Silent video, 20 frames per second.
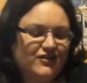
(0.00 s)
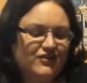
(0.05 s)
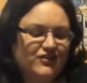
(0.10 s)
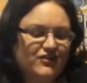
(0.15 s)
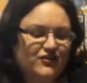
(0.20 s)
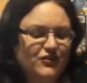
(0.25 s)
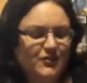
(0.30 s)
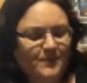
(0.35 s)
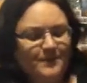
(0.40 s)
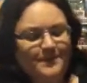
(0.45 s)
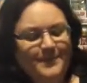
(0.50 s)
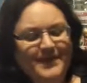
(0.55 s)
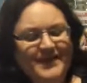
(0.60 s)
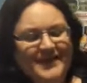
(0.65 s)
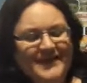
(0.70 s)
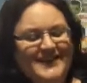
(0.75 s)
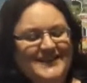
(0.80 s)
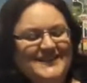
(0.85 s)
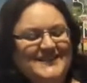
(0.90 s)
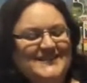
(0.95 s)

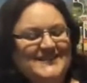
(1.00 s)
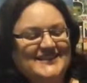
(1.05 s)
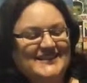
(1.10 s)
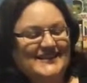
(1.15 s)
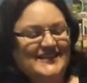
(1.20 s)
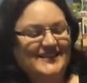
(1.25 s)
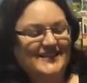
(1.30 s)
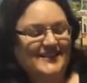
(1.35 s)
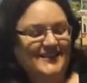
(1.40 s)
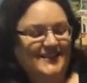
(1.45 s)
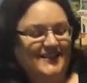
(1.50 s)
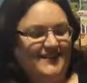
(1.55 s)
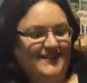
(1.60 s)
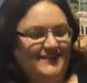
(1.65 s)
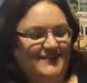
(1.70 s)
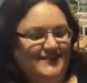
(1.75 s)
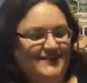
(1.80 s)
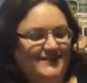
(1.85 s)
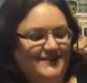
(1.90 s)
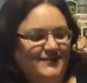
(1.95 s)
Zombie Zitty.
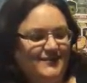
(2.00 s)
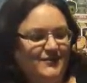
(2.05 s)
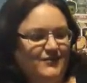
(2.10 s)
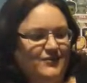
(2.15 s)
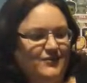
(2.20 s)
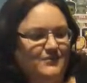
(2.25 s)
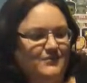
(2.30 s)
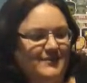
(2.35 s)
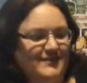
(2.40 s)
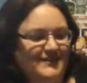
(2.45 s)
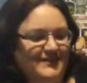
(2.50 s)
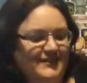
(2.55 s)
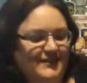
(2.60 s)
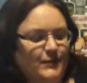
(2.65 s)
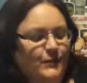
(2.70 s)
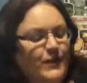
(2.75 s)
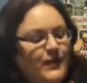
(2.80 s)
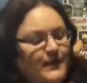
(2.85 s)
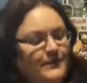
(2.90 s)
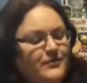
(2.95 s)

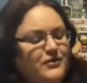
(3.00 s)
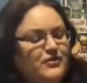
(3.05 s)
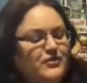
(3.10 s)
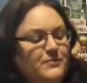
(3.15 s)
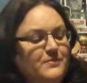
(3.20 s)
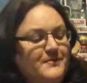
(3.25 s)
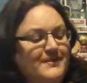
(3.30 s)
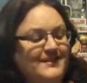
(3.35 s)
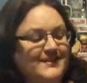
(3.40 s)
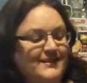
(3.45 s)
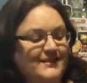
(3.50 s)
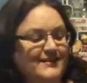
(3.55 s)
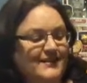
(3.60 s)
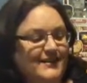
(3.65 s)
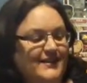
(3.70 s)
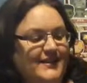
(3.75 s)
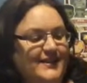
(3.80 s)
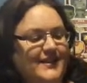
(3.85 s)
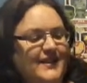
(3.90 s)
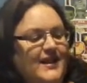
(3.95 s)
Welcome to Zombie
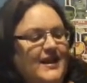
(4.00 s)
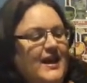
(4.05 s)
Zitty.